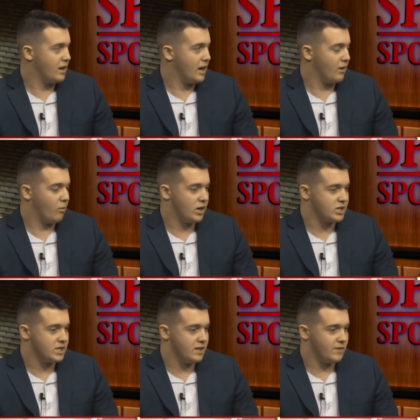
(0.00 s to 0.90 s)
uh,
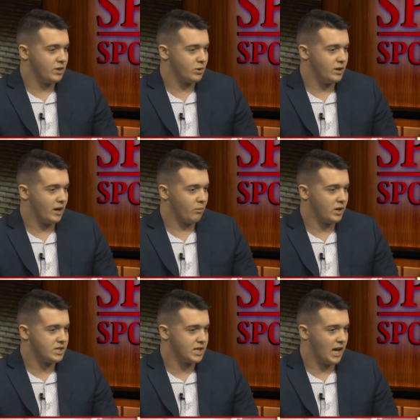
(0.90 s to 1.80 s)
watching TV3. I'd
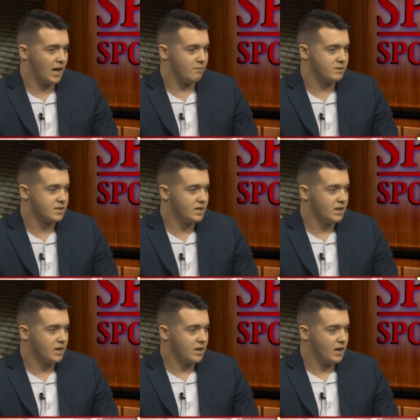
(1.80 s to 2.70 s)
watch the games.
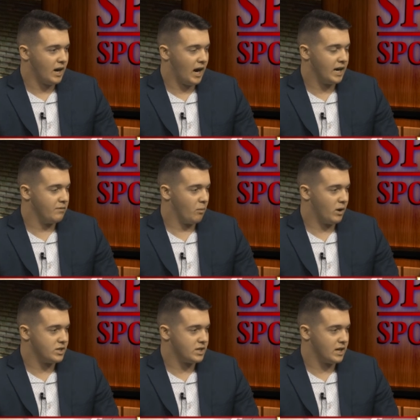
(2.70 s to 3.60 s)
I'd even
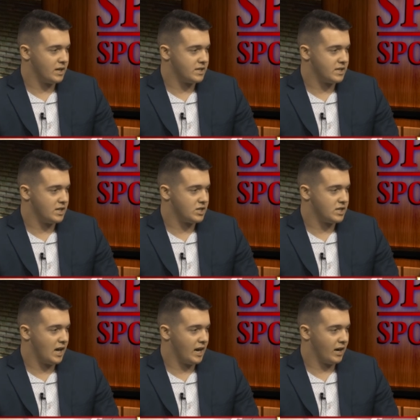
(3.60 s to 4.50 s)
watch uh, CHS
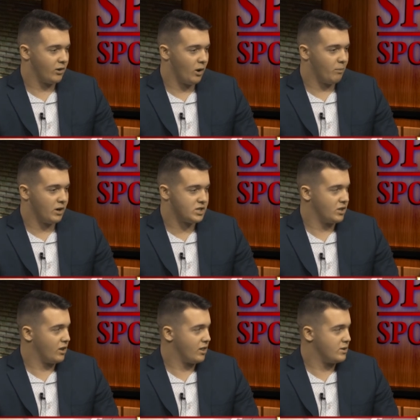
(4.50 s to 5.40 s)
Day, and I'd grow up watching
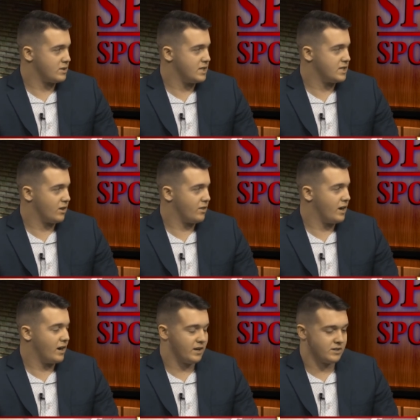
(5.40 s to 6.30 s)
a lot of those kids on
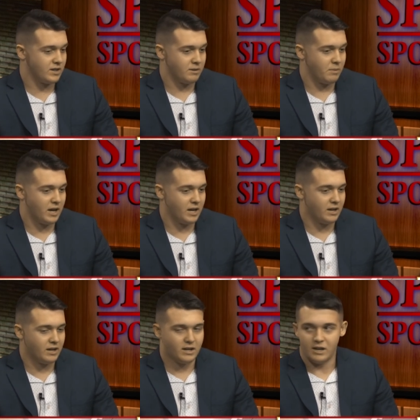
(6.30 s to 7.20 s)
there. And I was like, man,
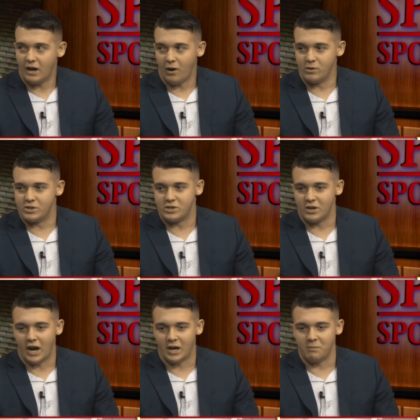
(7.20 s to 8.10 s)
I wish
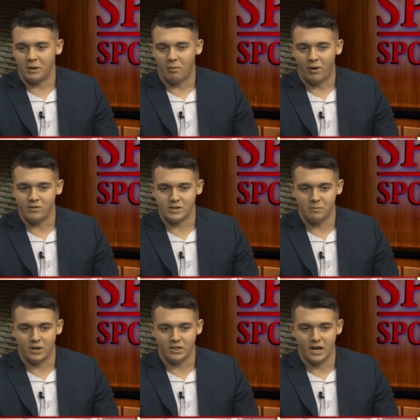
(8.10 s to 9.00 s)
I could be a part of
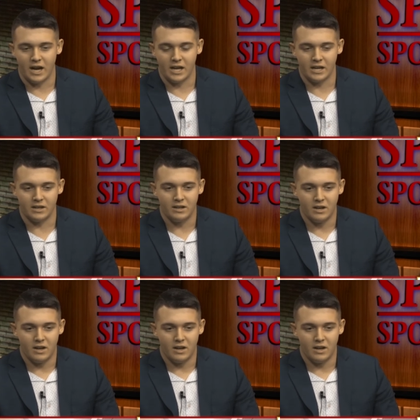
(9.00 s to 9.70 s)
something like that. And